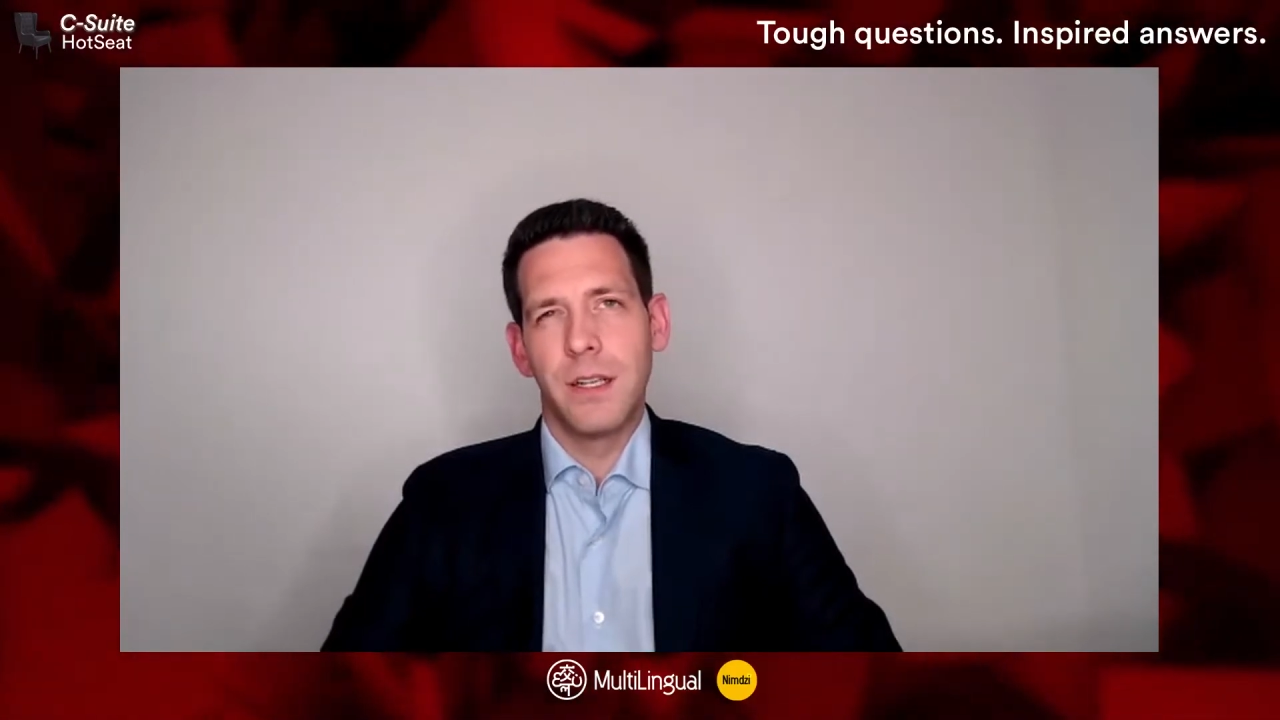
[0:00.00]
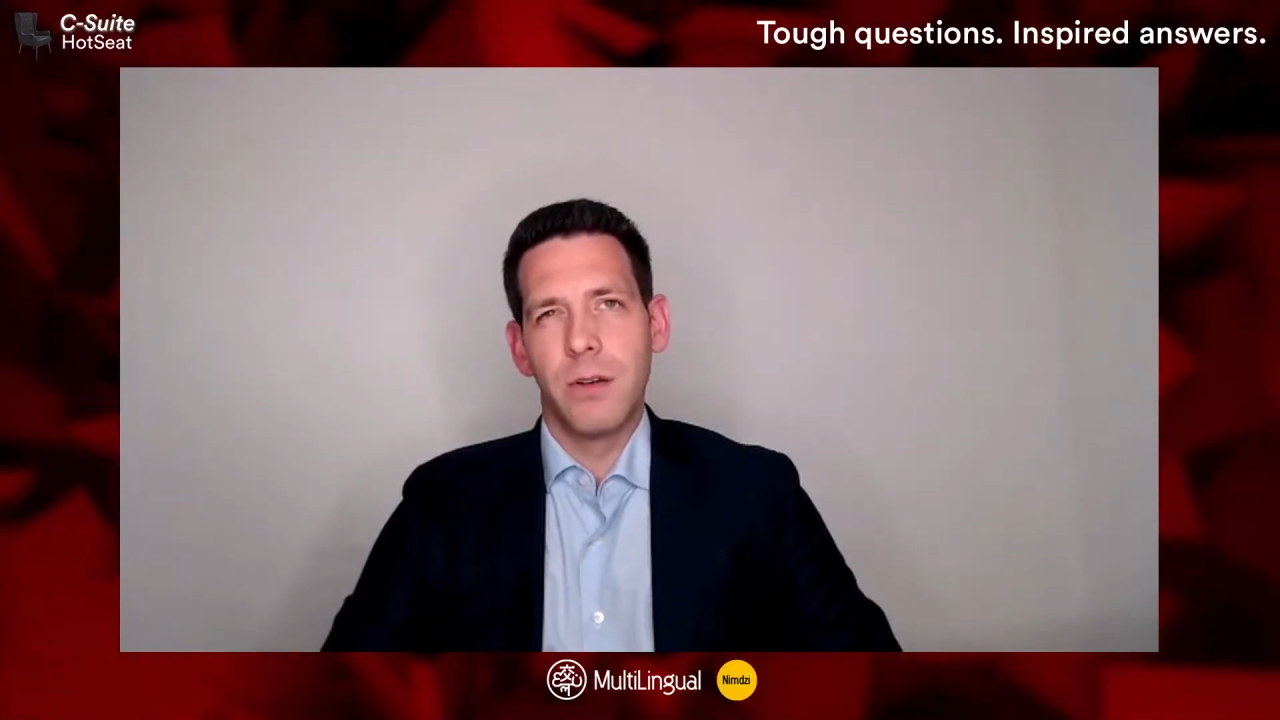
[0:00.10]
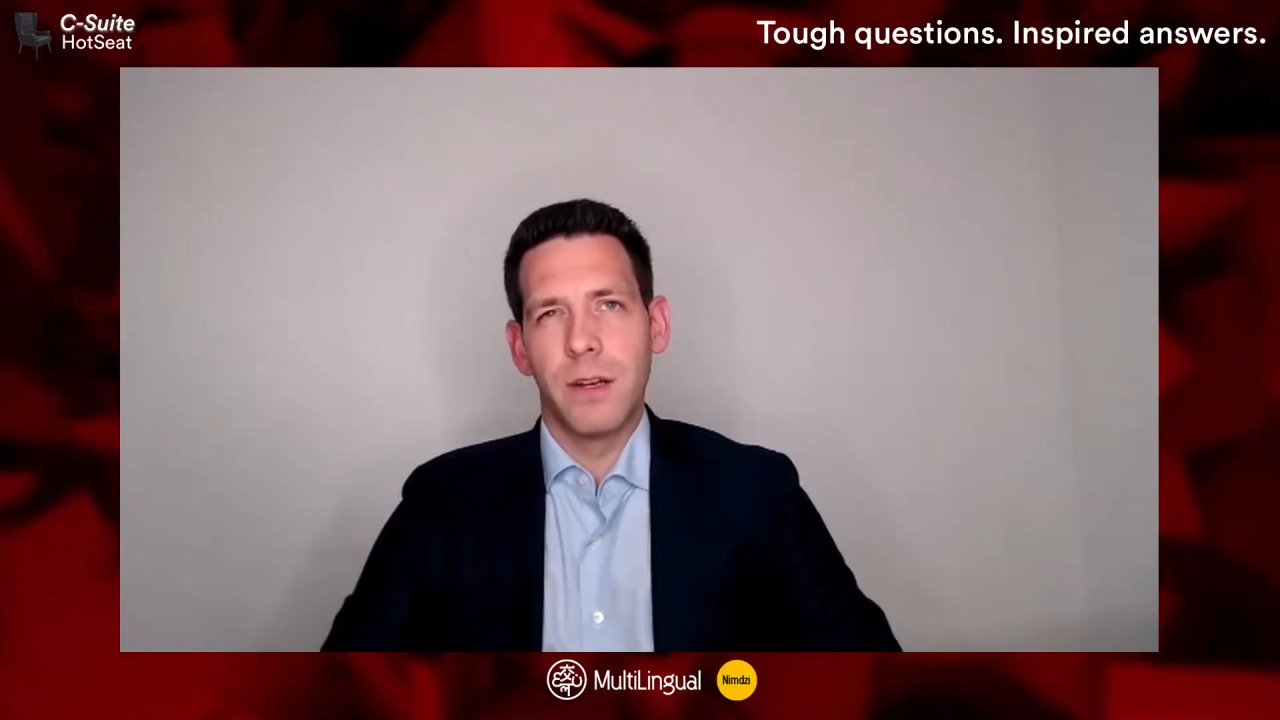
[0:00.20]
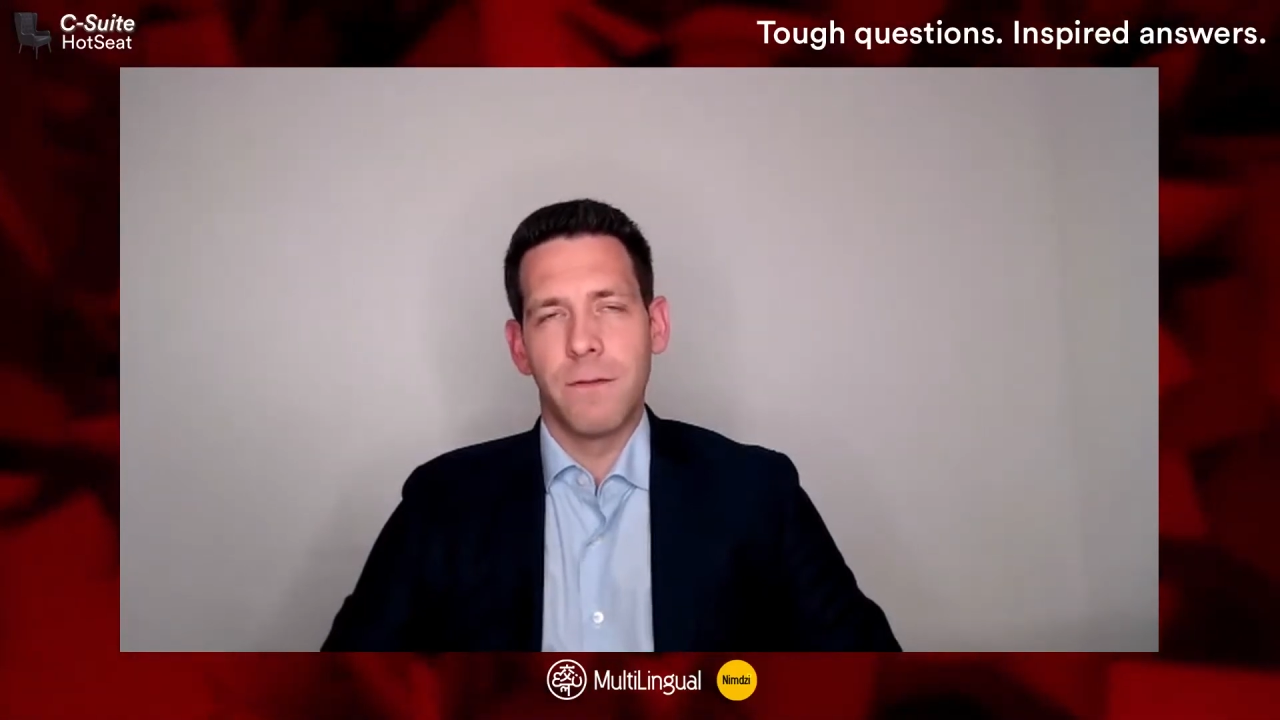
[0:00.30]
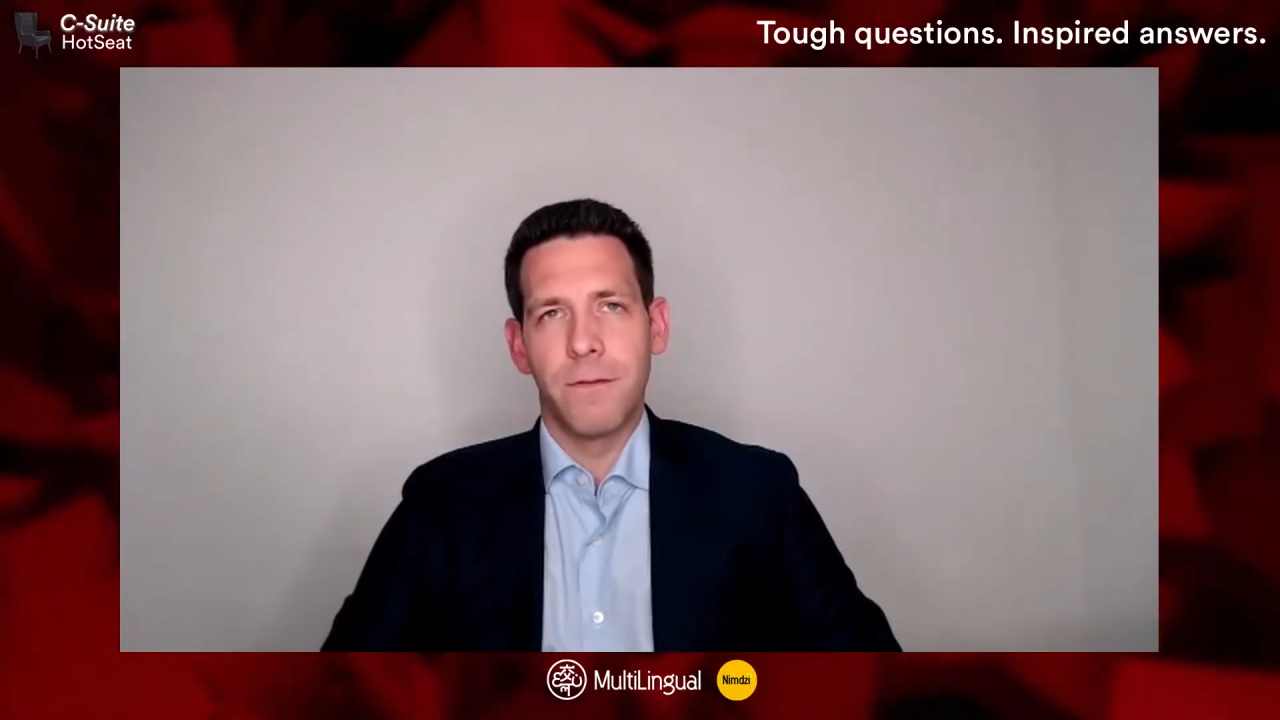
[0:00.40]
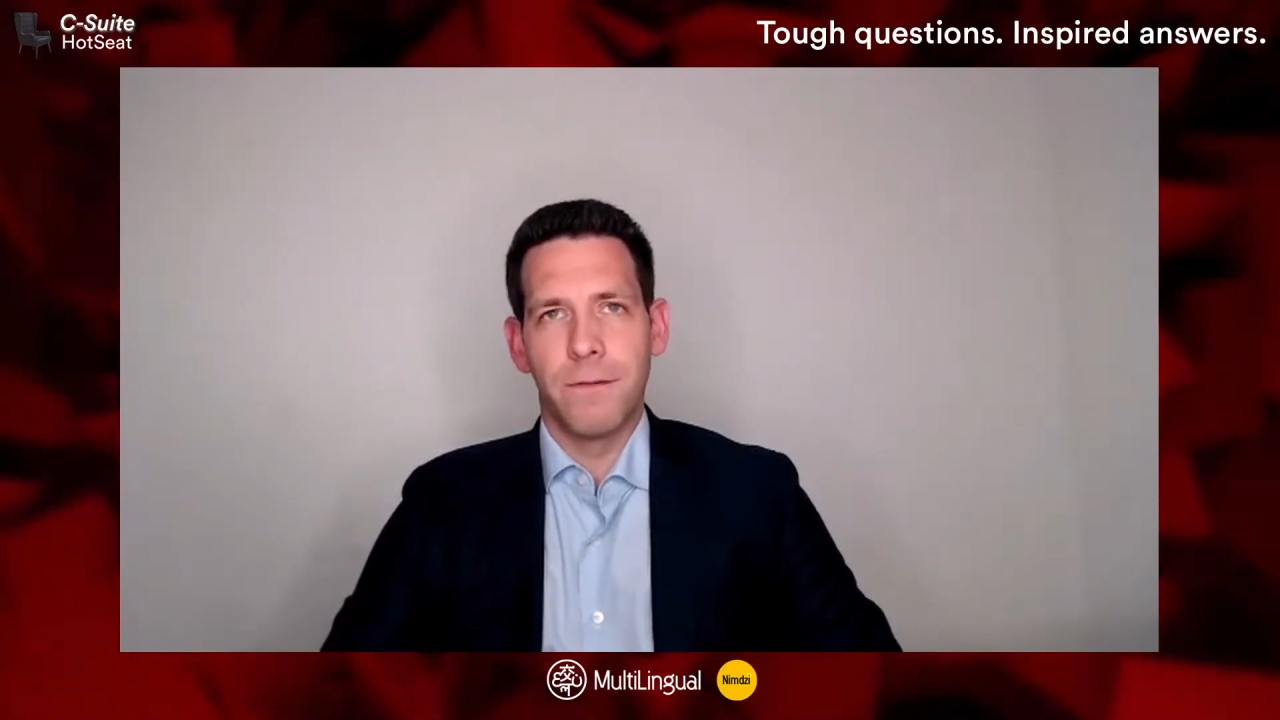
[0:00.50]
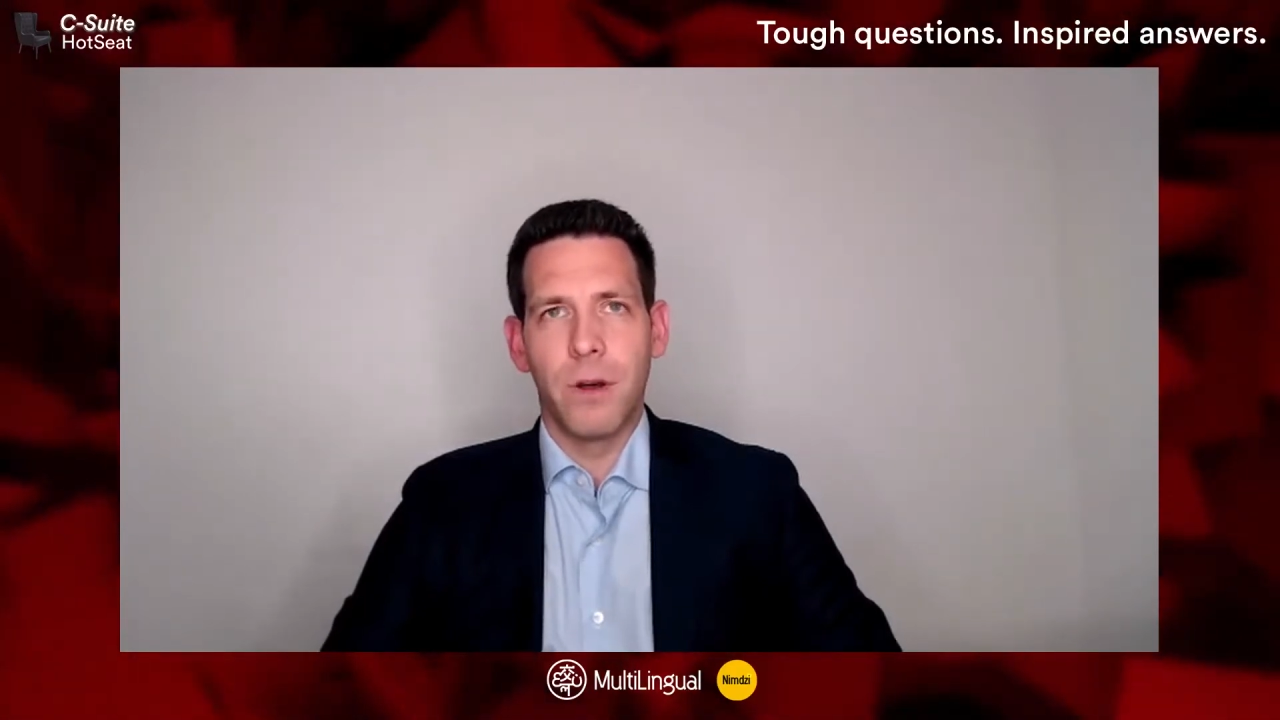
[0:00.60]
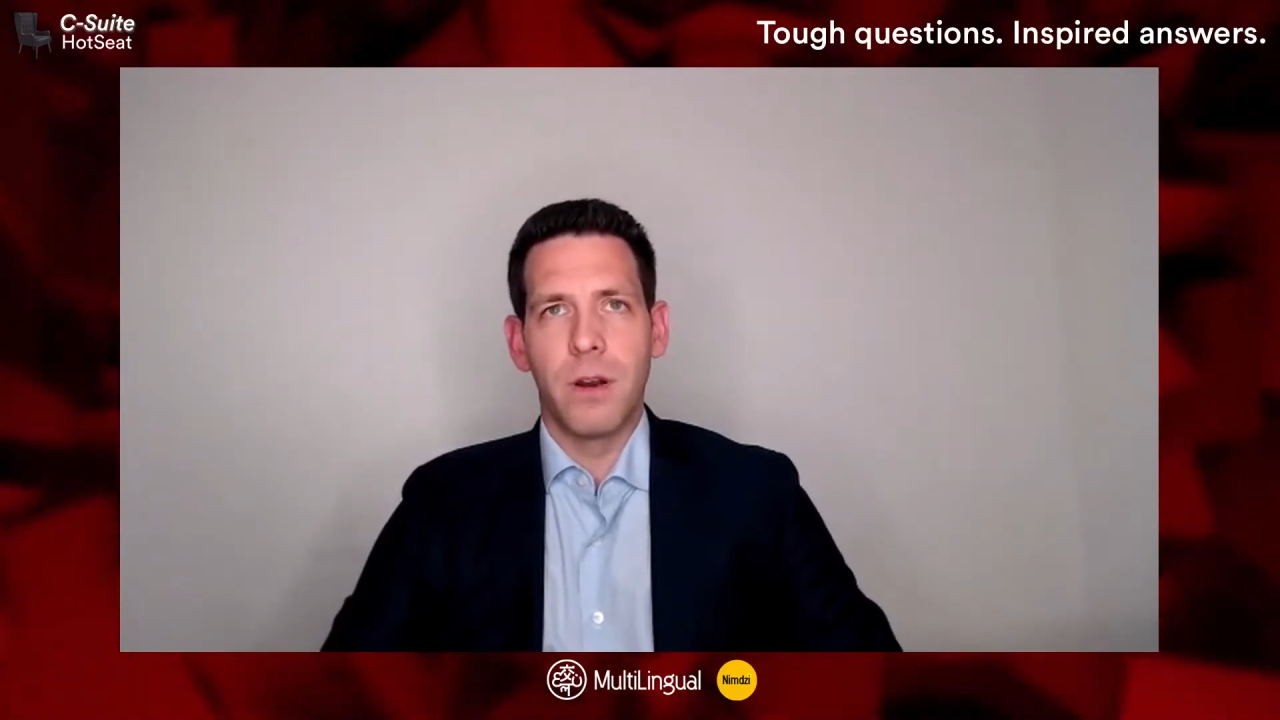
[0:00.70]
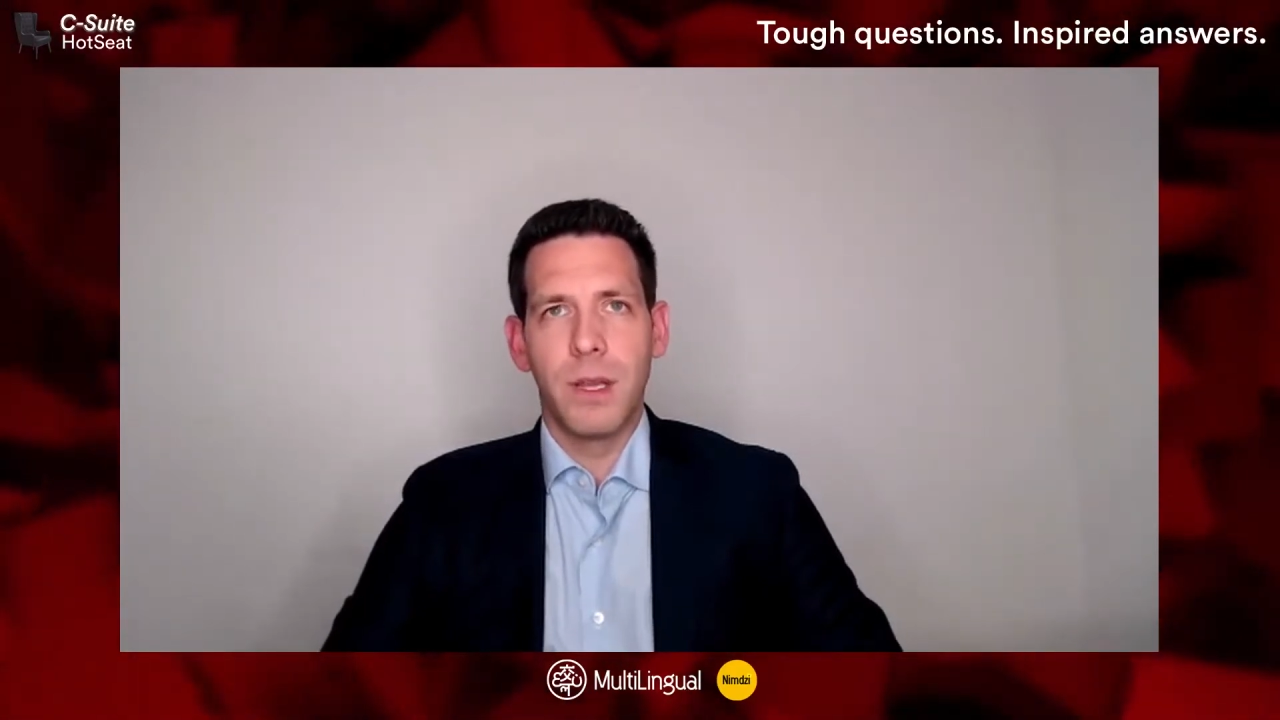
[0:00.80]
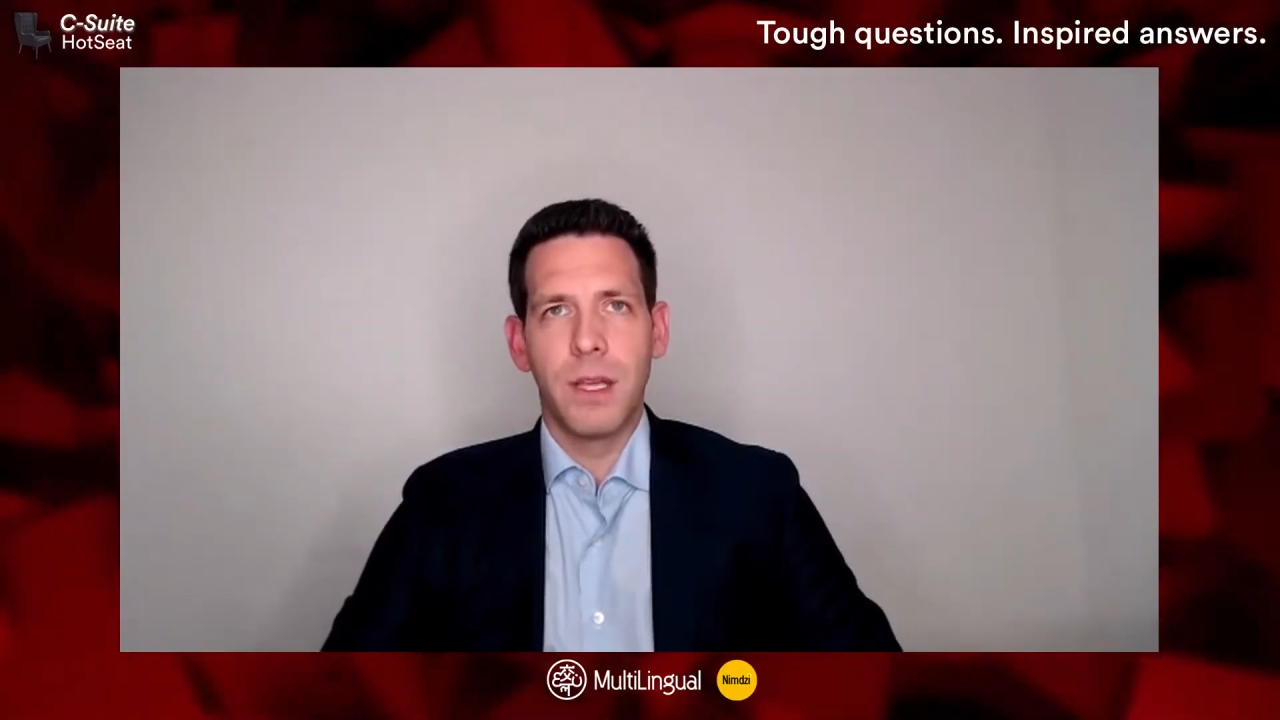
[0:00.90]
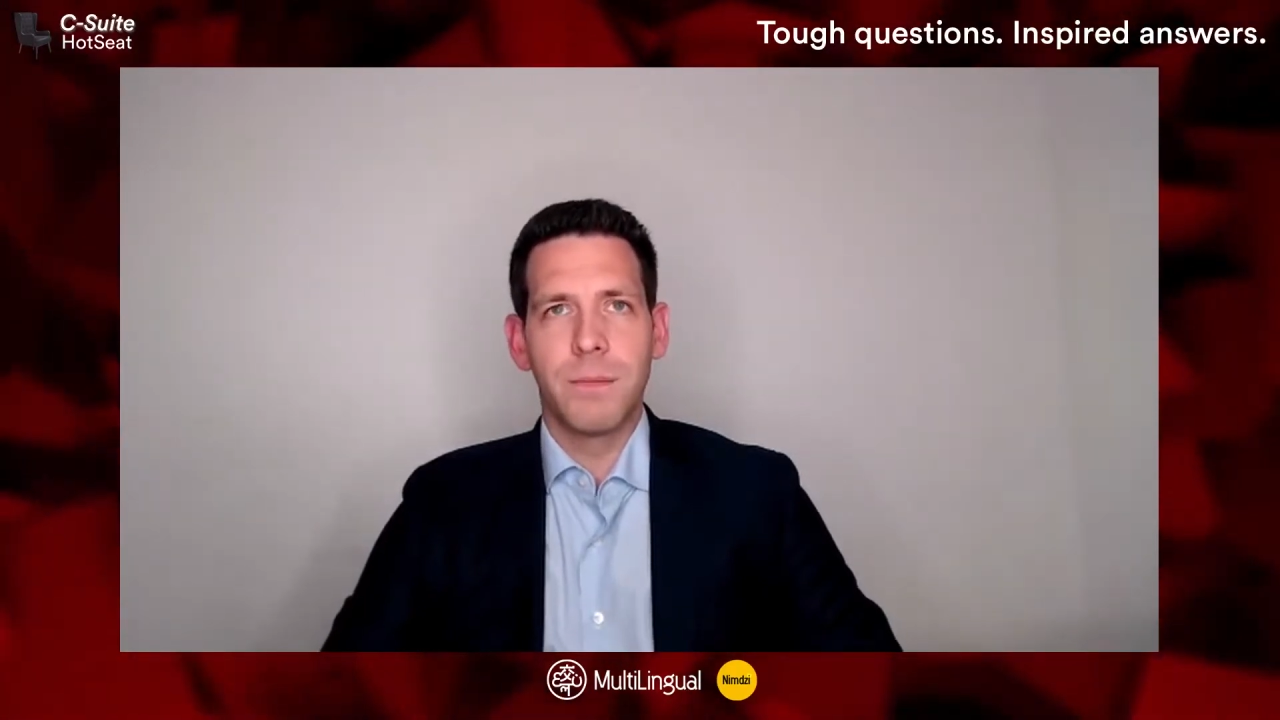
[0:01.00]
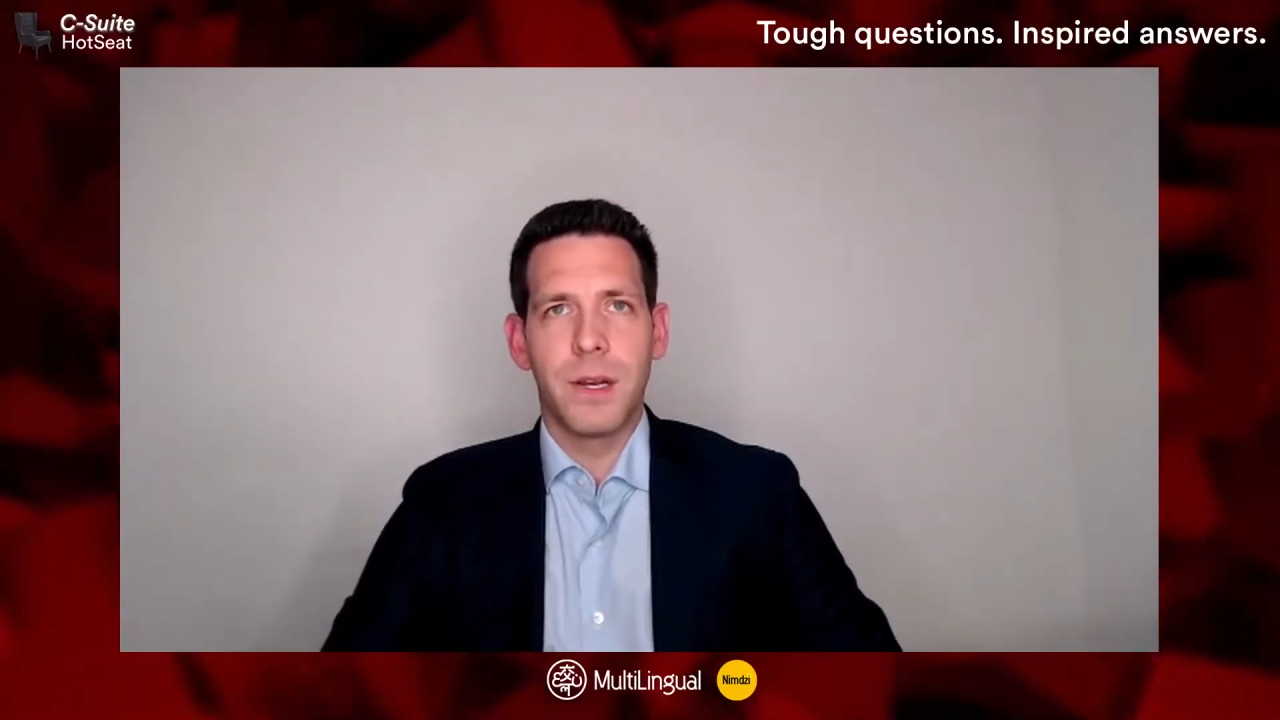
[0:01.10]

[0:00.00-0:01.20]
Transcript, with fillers: good at following,